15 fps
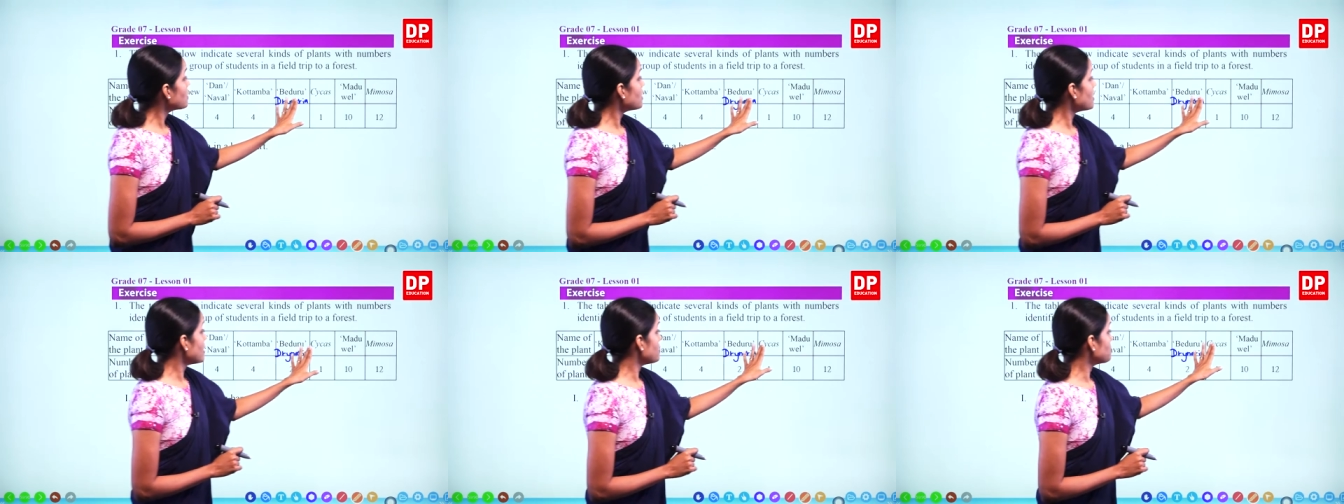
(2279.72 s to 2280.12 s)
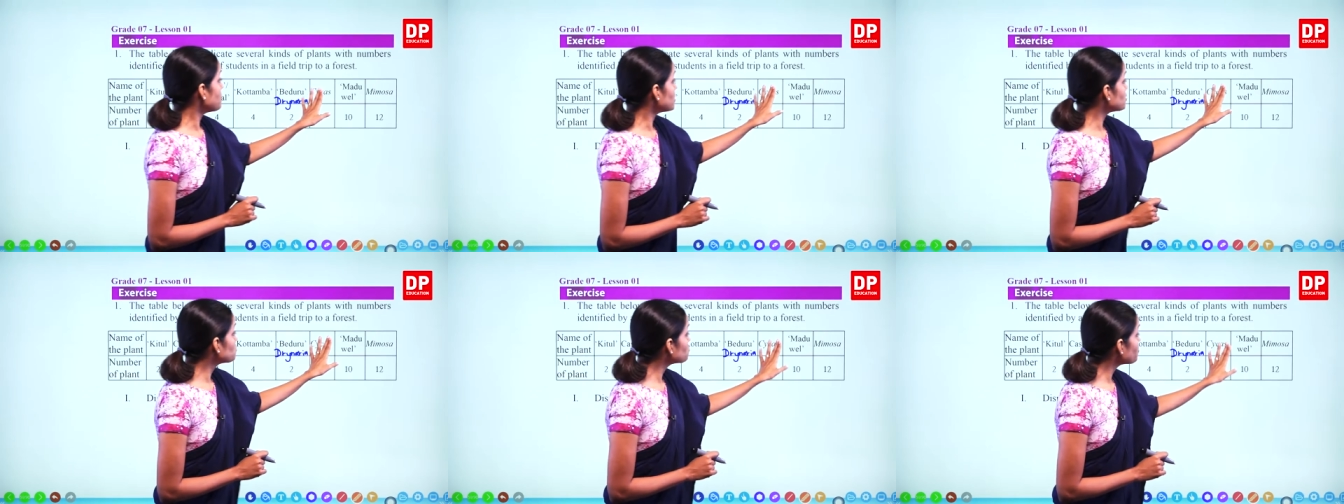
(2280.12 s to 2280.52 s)
and
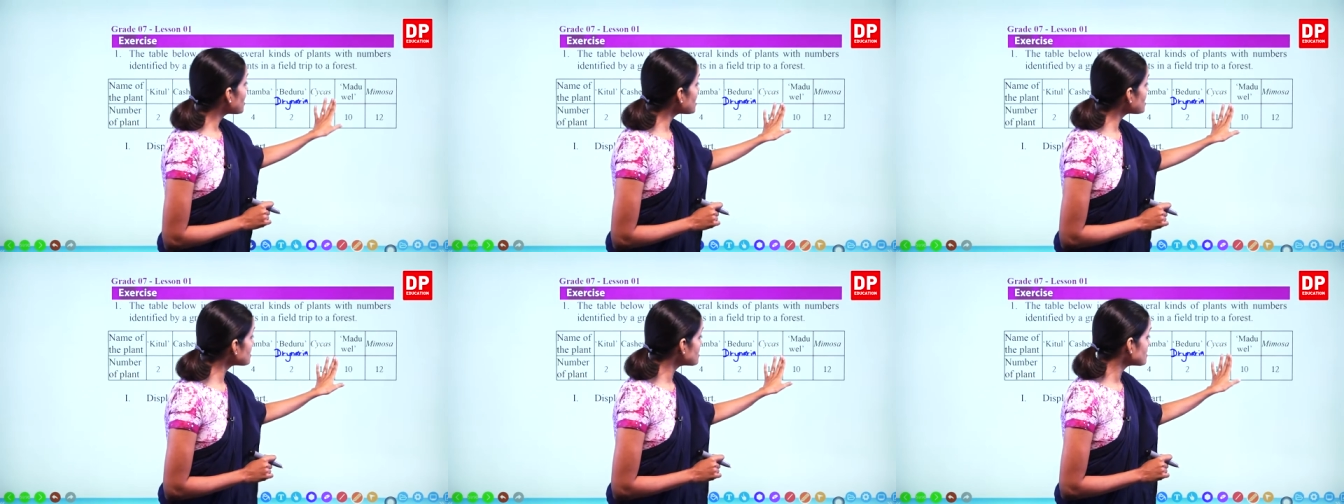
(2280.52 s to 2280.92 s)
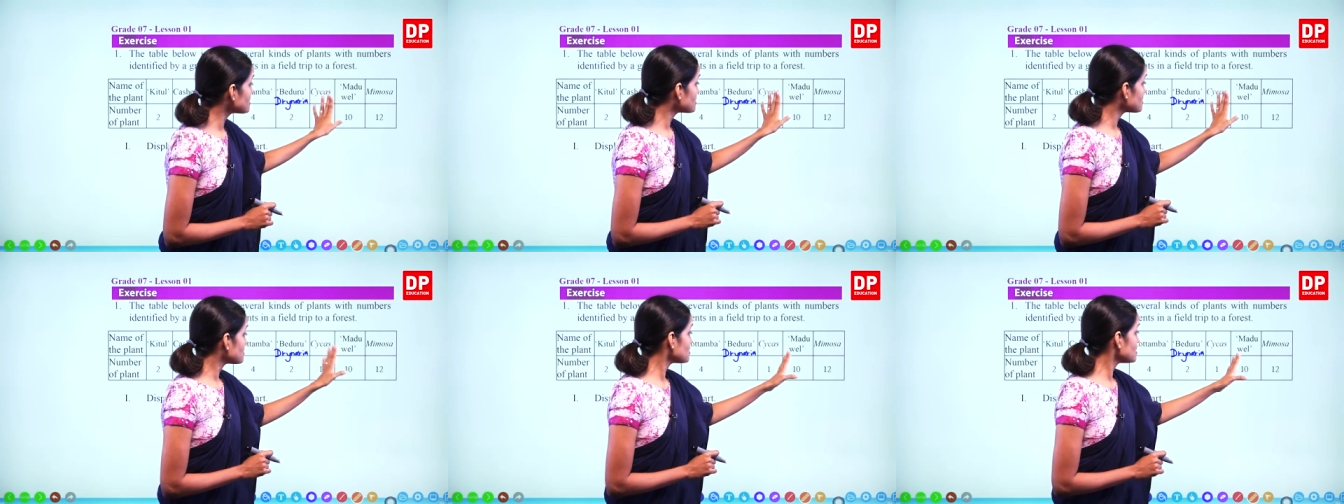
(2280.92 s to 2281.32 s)
madhuvel,
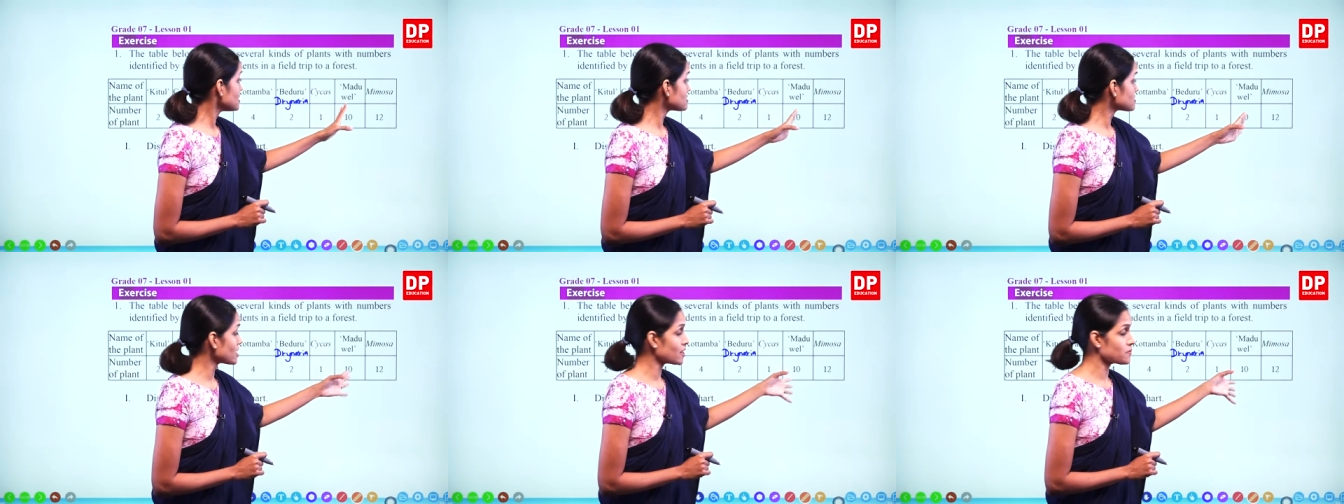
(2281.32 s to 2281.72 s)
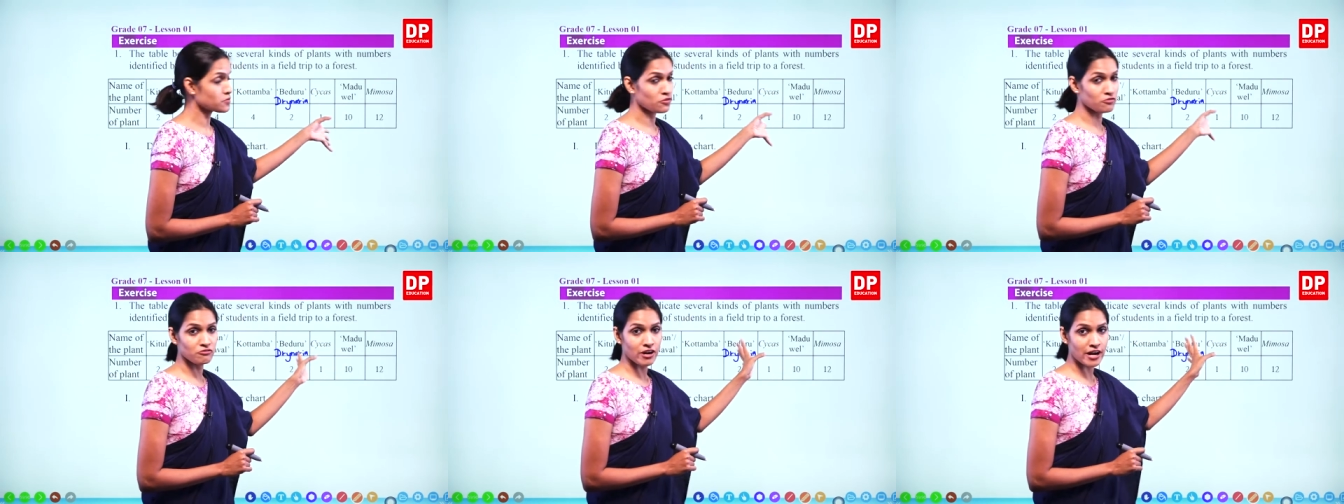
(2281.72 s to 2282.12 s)
these types
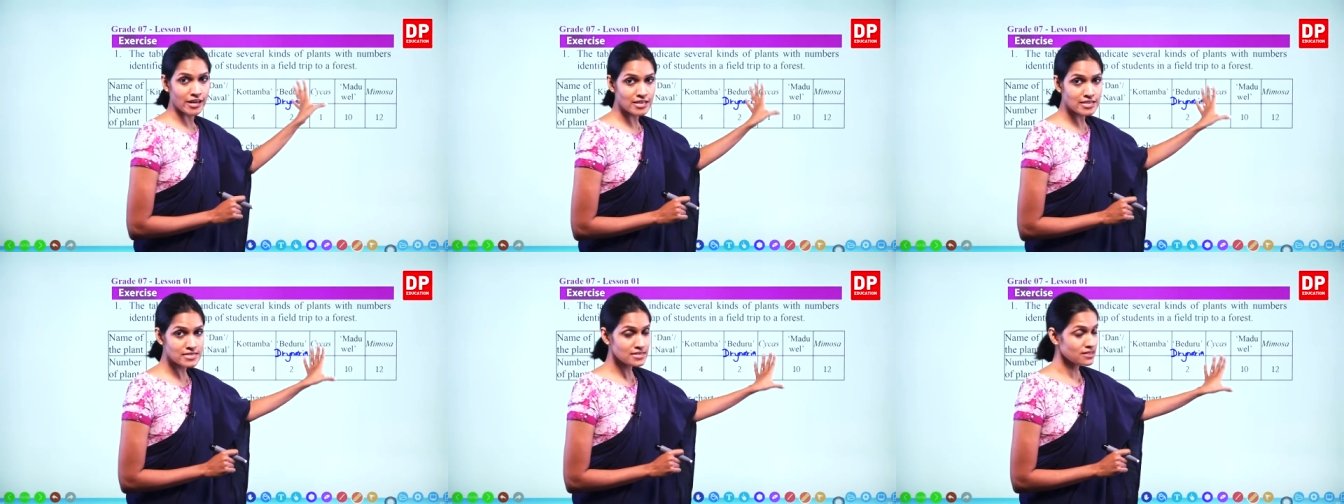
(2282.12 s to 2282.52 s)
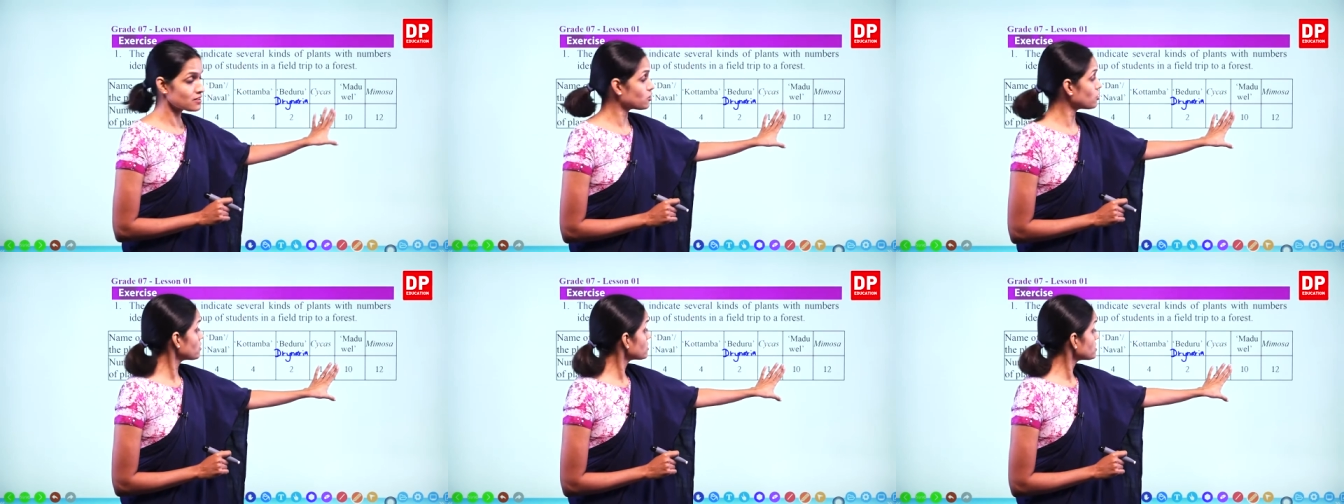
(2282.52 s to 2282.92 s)
of vines,
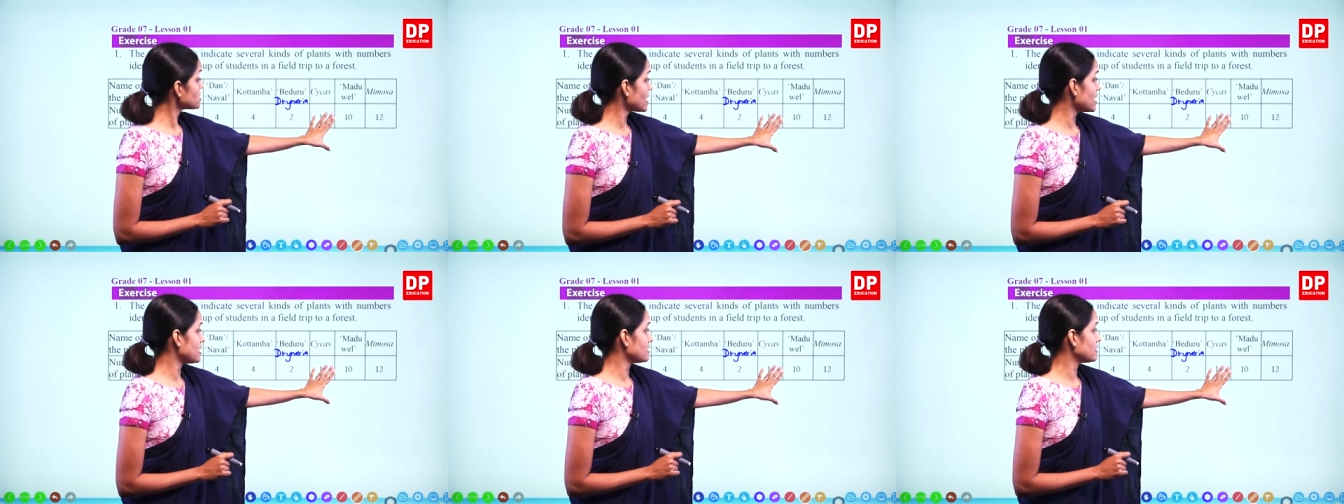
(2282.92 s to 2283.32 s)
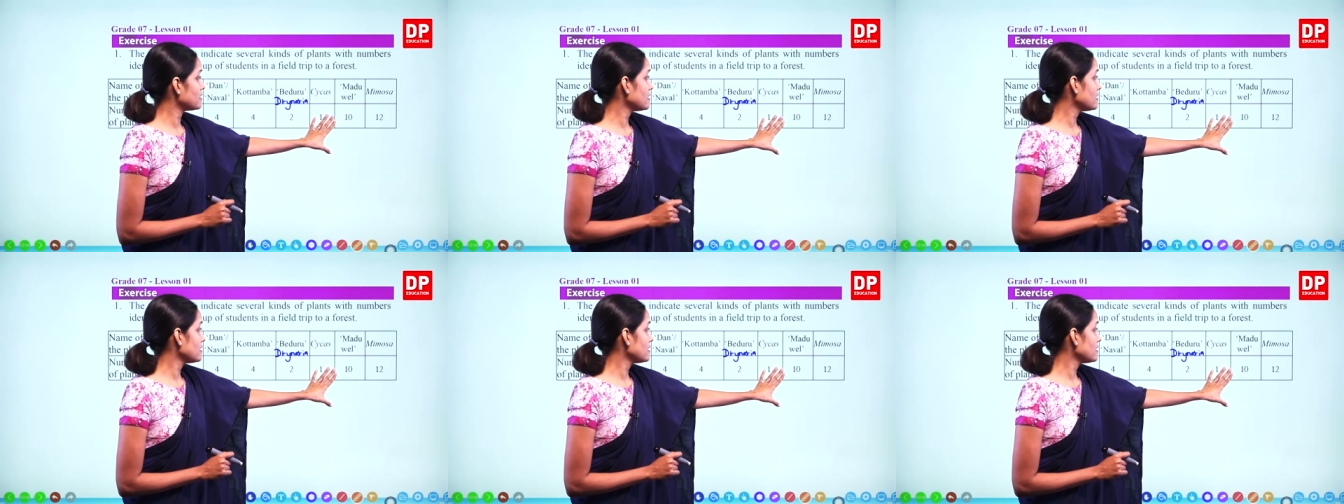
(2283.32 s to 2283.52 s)
ten,